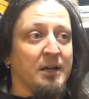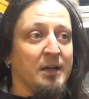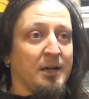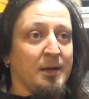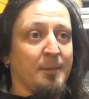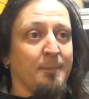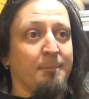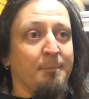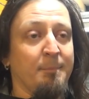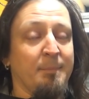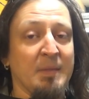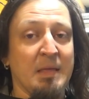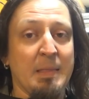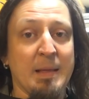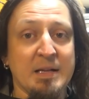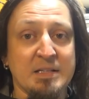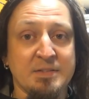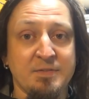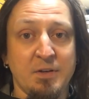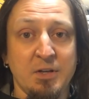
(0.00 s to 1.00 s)

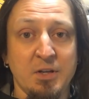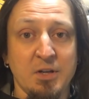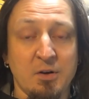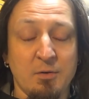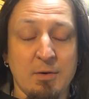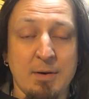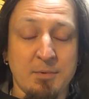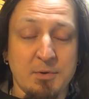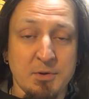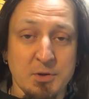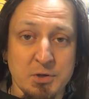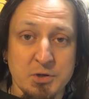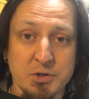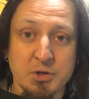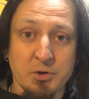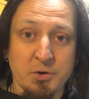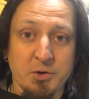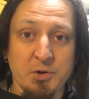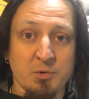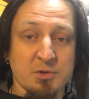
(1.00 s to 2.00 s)
Next video, I'm going to
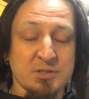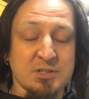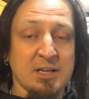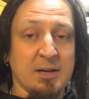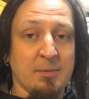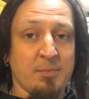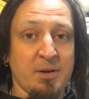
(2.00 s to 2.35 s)
show you what's